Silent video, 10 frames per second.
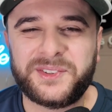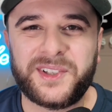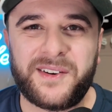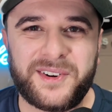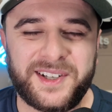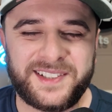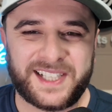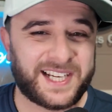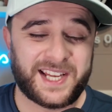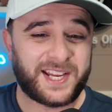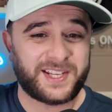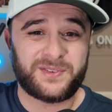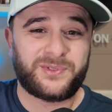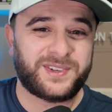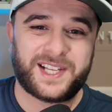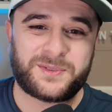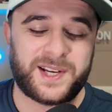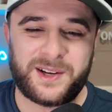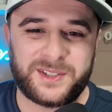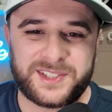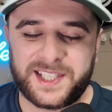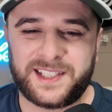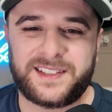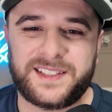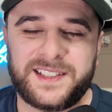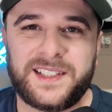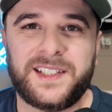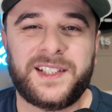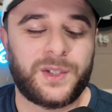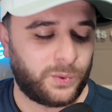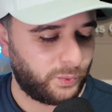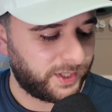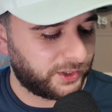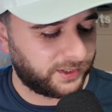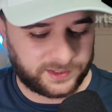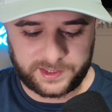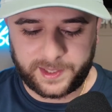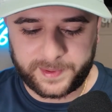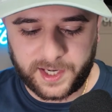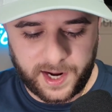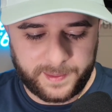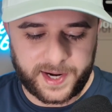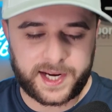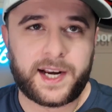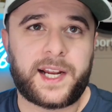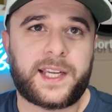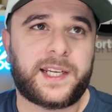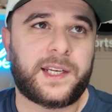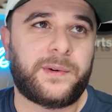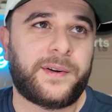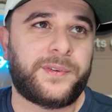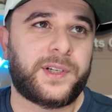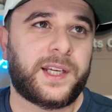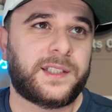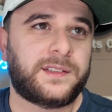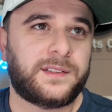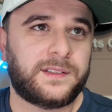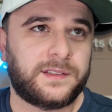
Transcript: Whatever. I that's why I always think Riddler. I gotta get it right for you guys.